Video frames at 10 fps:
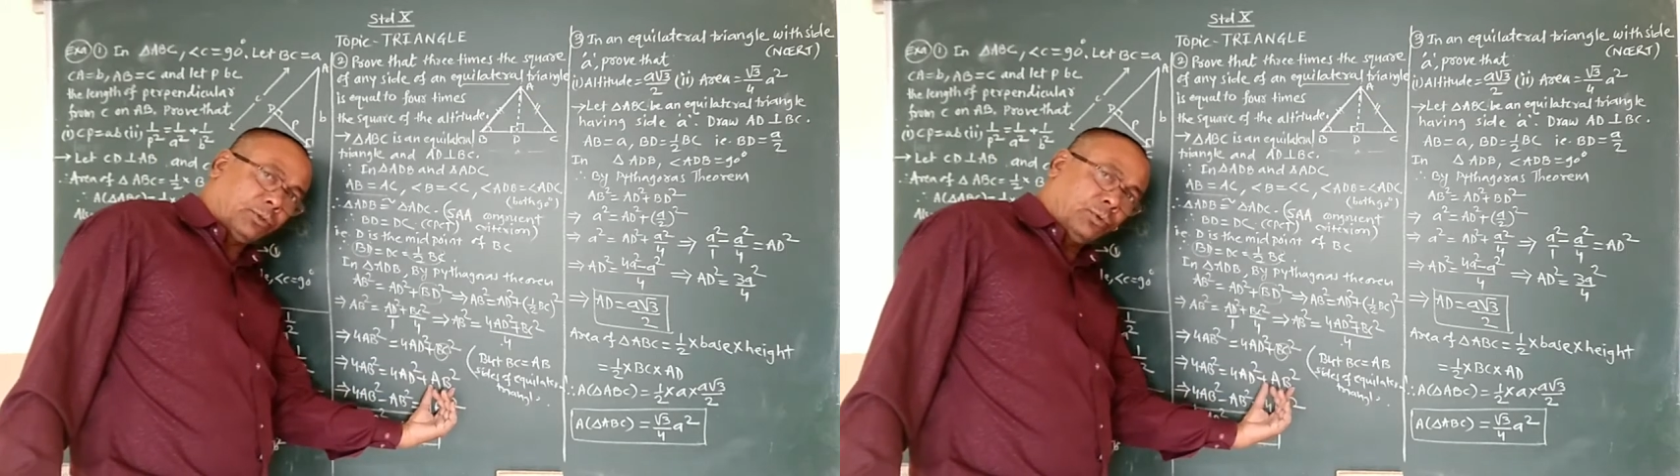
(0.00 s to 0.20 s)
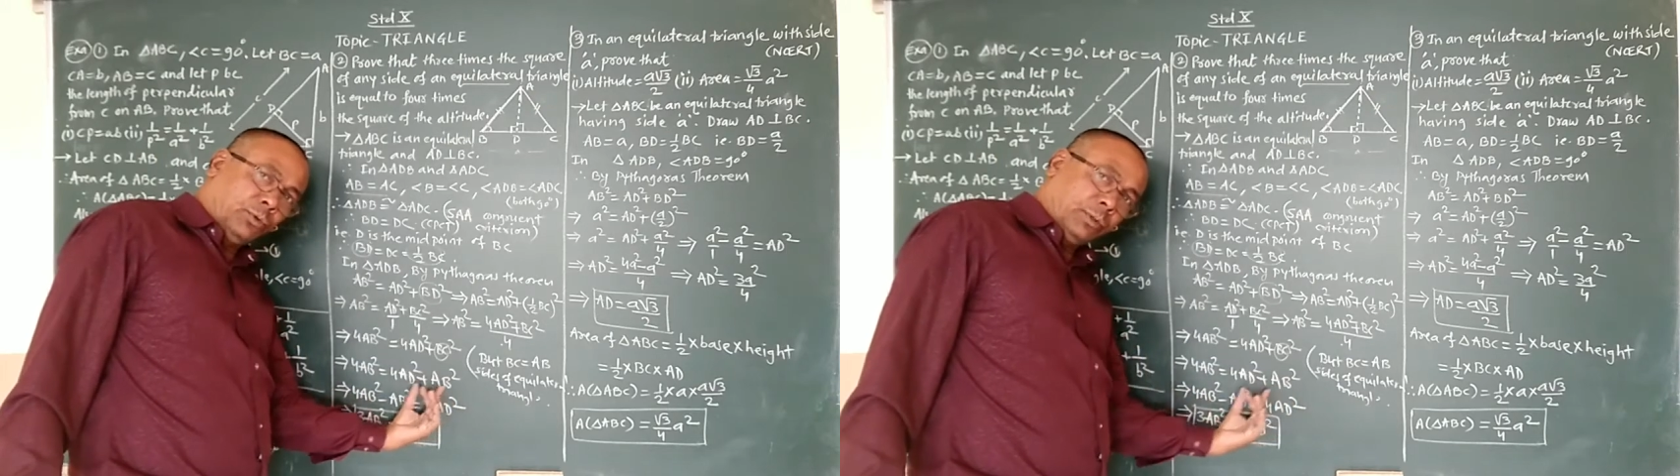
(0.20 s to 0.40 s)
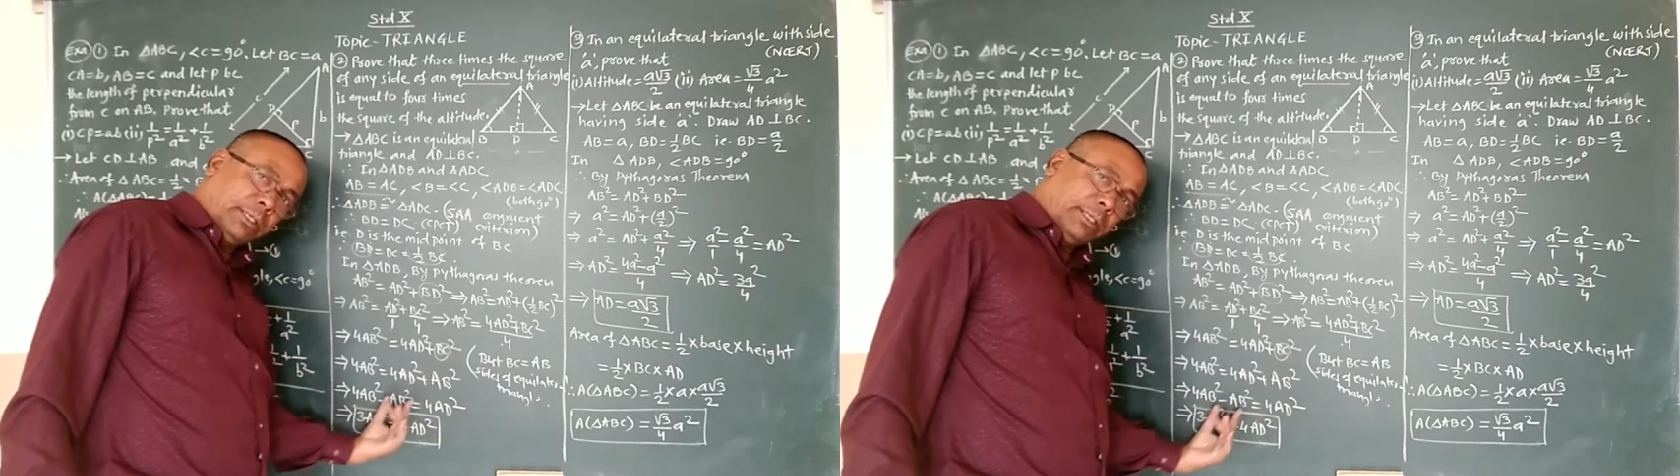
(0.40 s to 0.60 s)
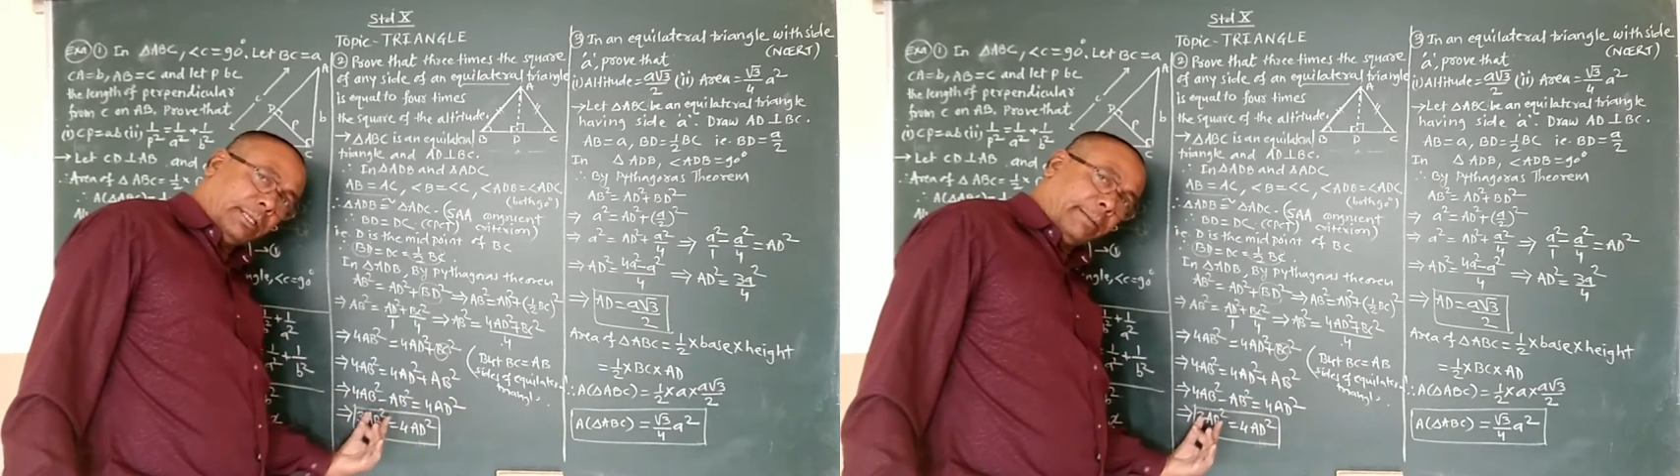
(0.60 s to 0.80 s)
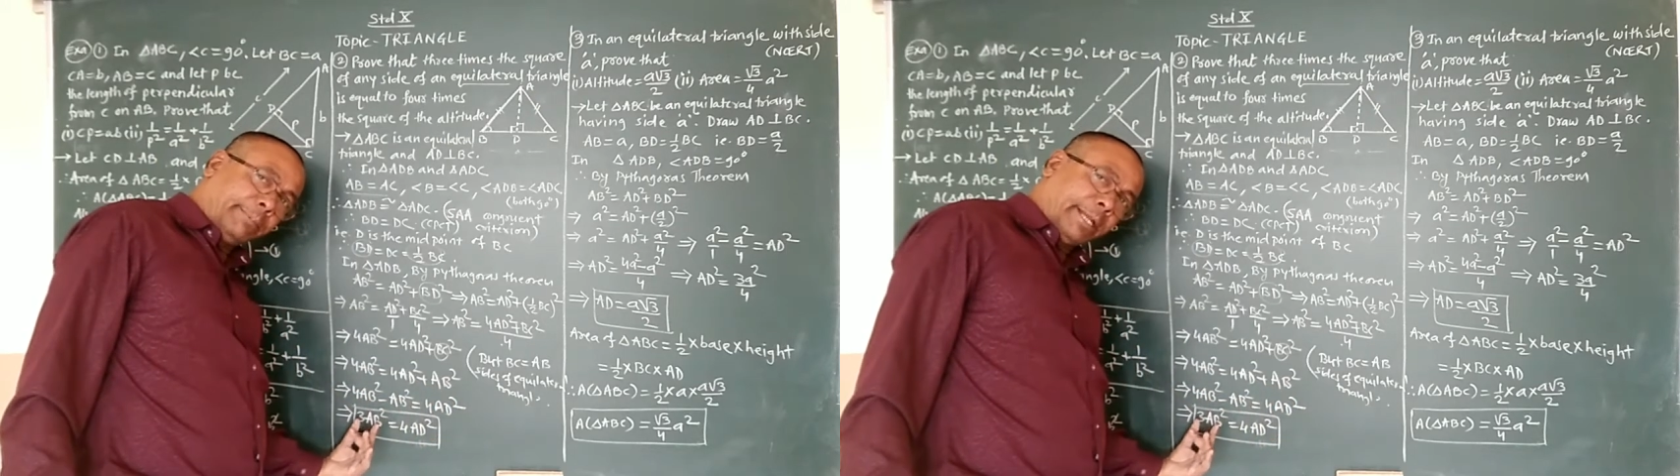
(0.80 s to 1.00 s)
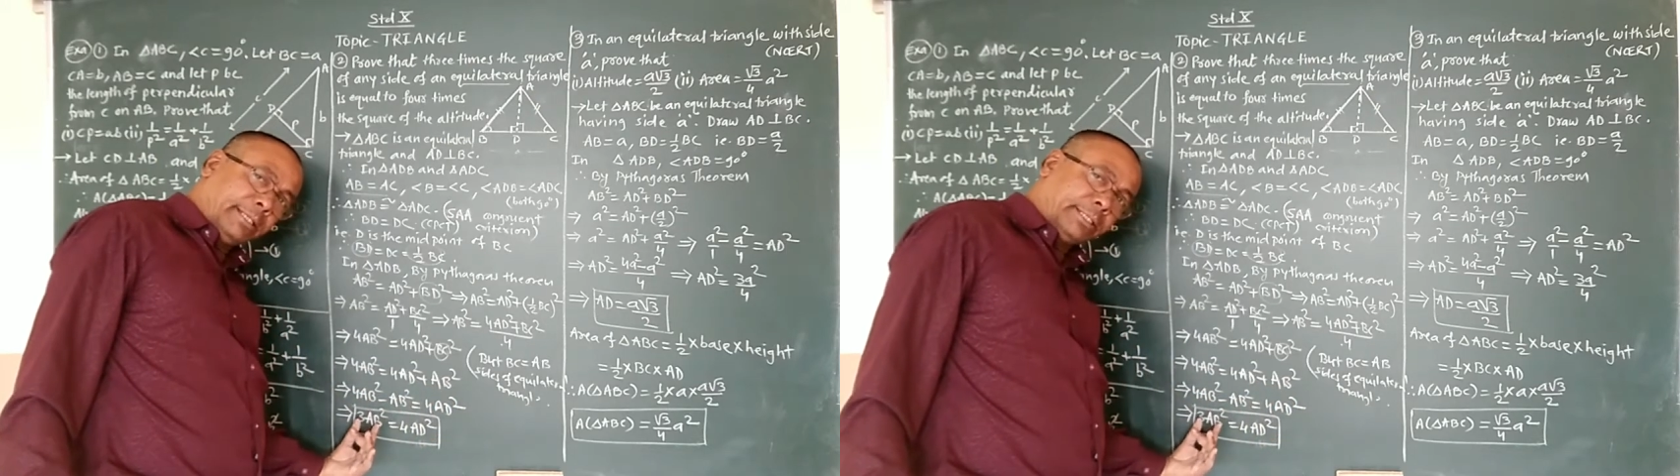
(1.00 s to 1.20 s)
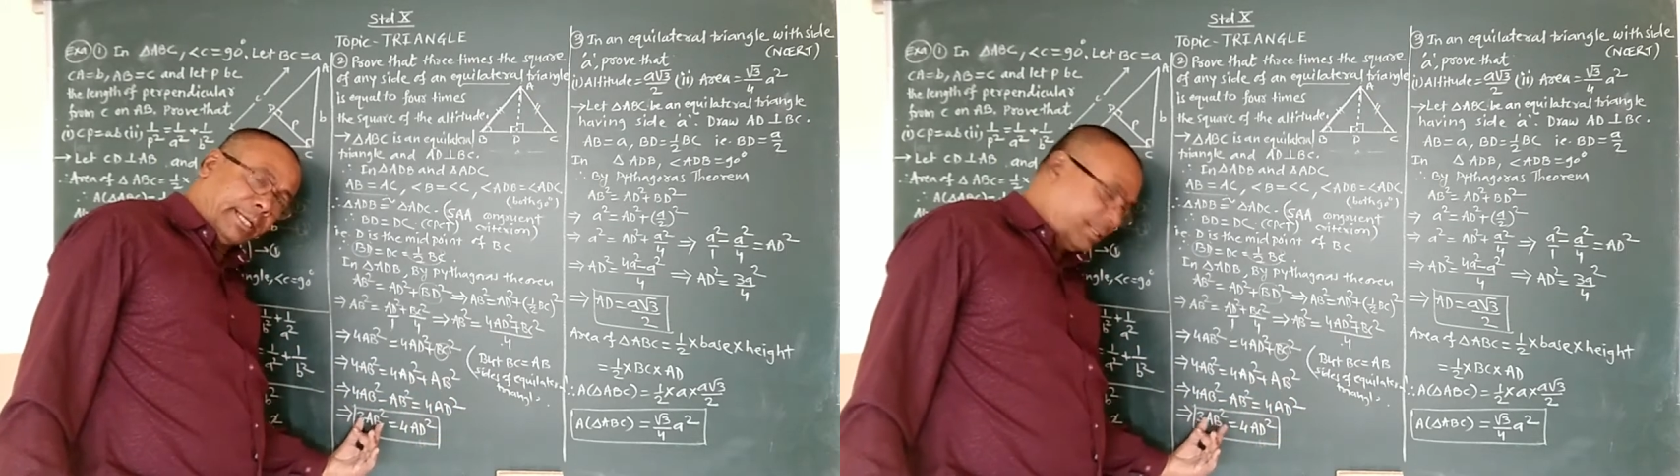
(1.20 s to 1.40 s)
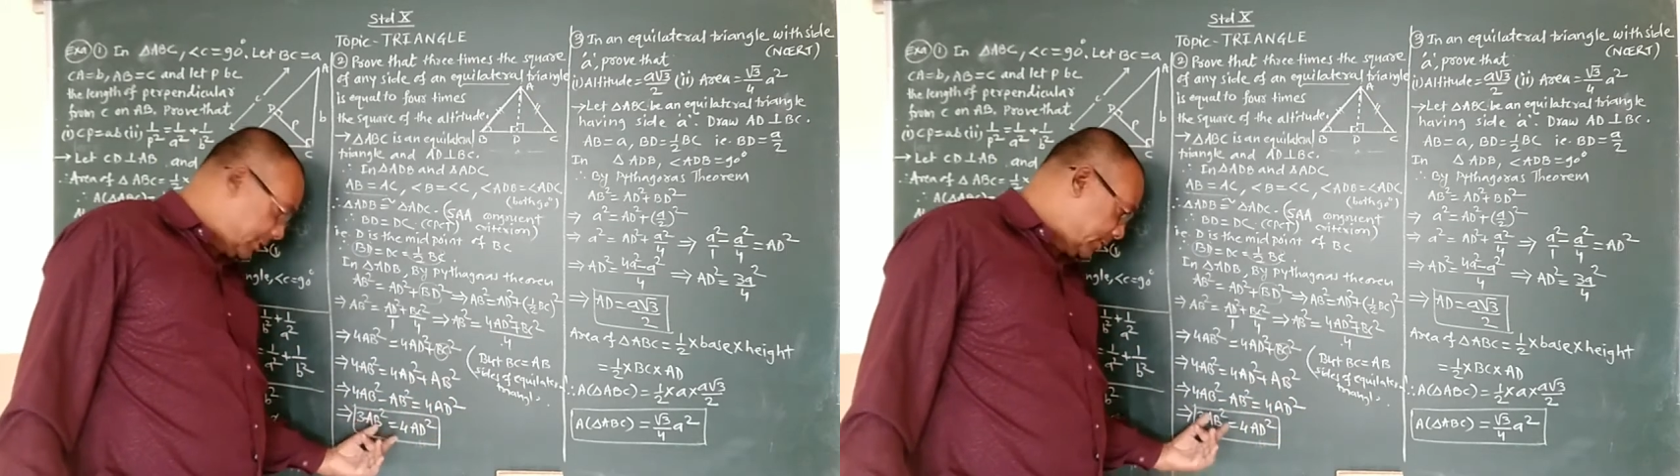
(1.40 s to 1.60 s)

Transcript: to left hand side,